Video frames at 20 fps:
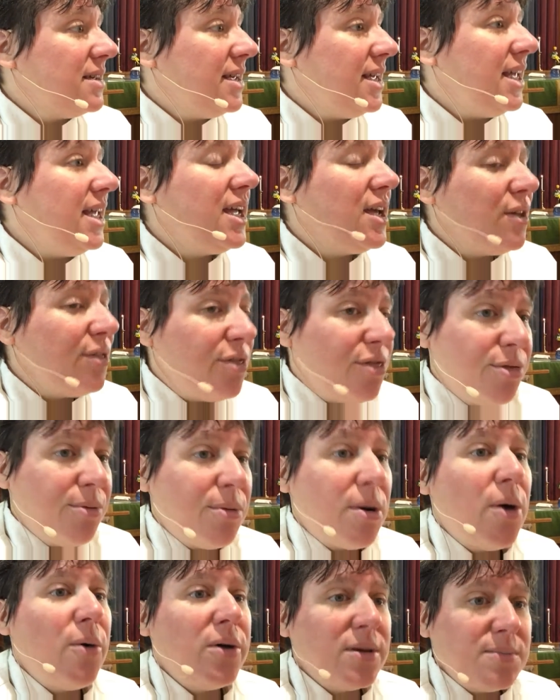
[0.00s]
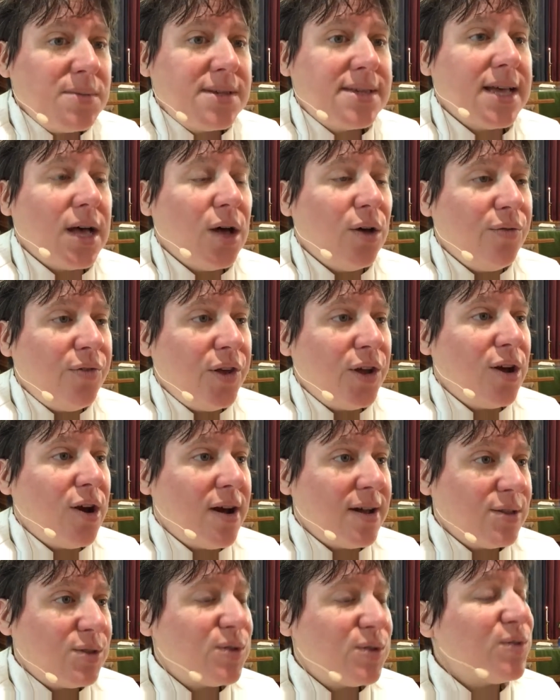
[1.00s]
he can throw himself at
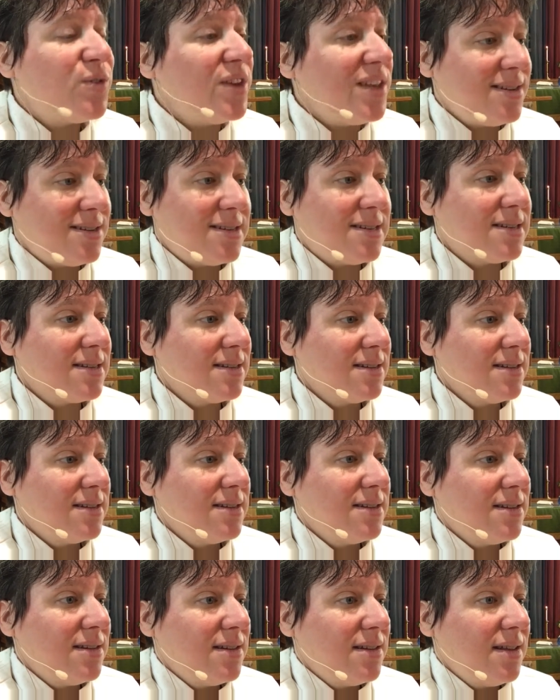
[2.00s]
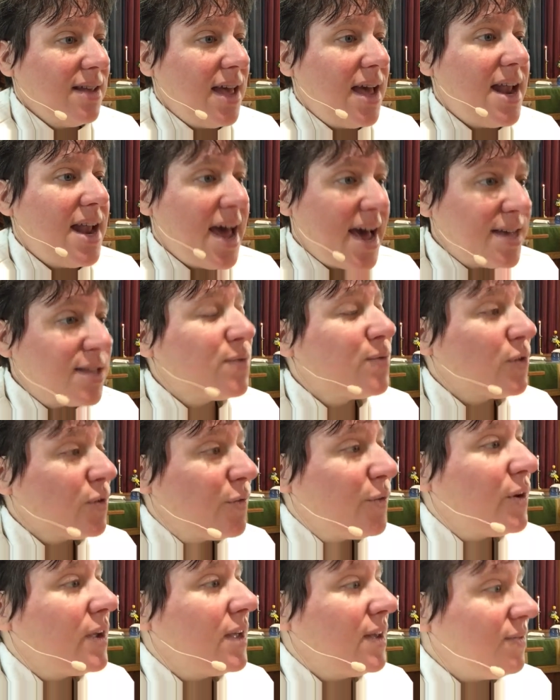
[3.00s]
God's feet and ask for
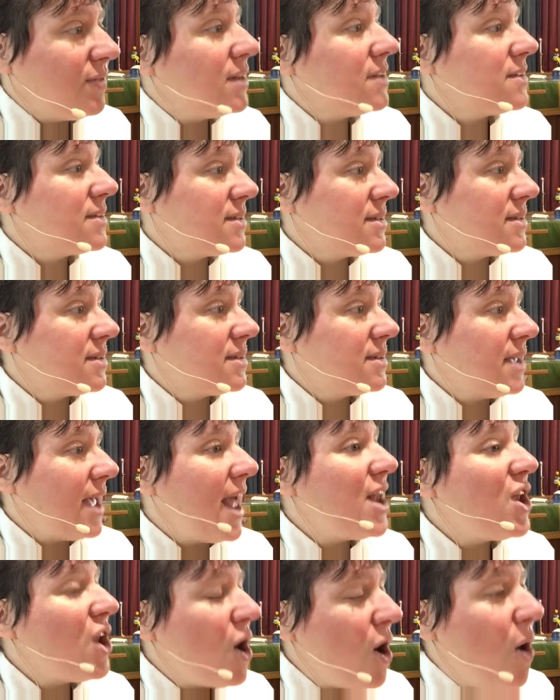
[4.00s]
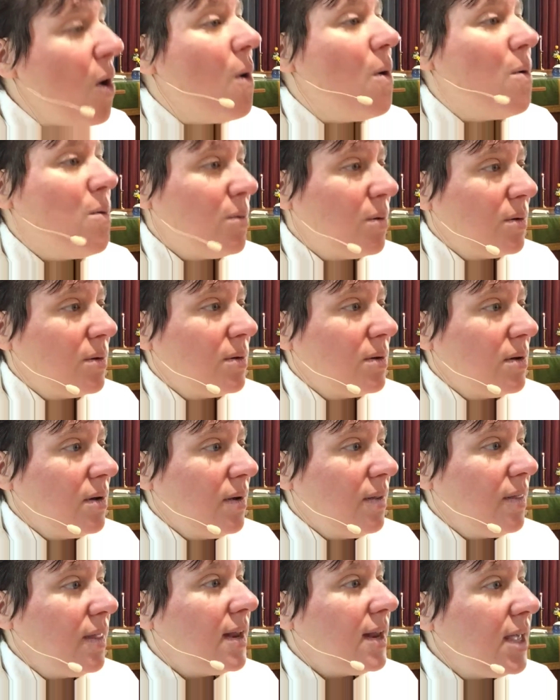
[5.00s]
forgiveness and know
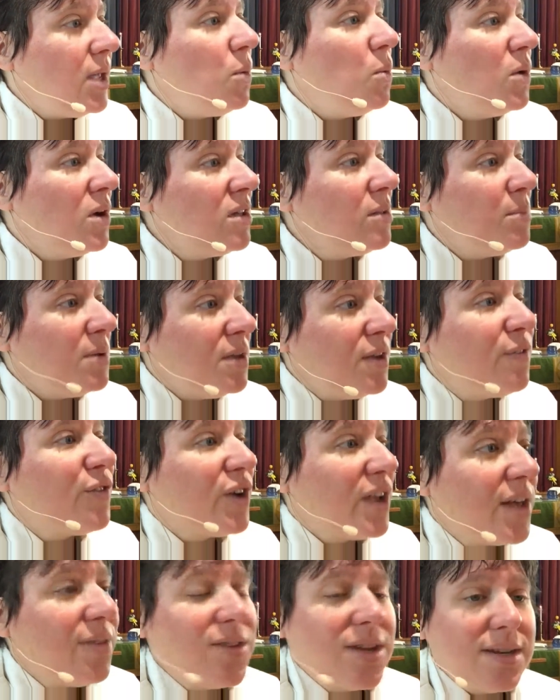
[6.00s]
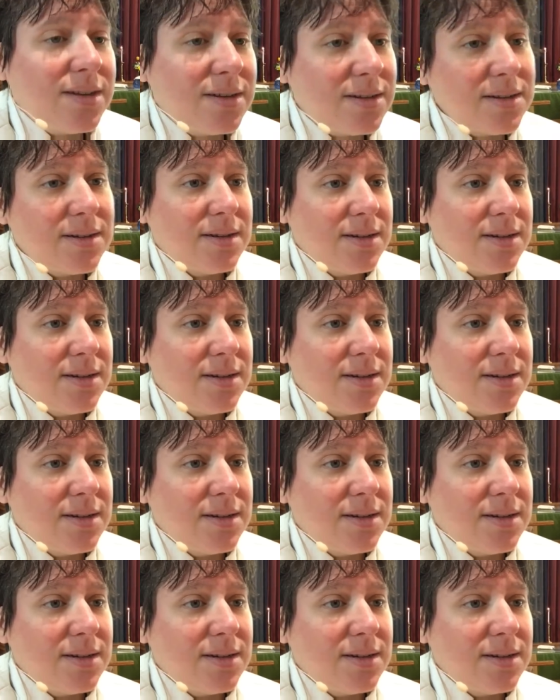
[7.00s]
that he will be forgiven,